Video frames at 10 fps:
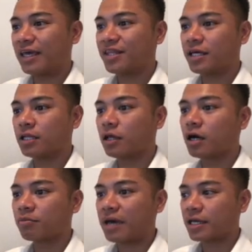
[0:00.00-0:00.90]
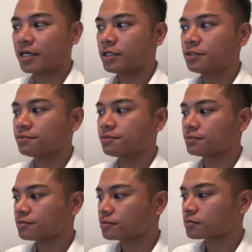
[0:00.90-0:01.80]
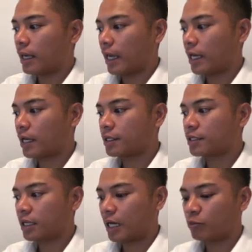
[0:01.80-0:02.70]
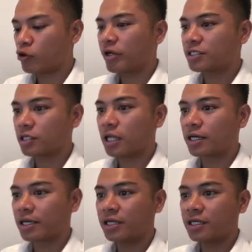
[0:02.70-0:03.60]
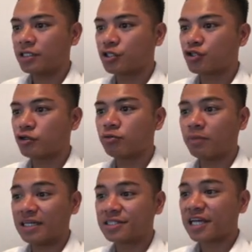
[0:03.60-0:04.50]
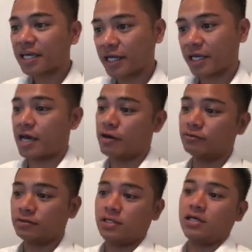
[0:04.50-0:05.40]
and then log back in. And I'm going to log in into my second account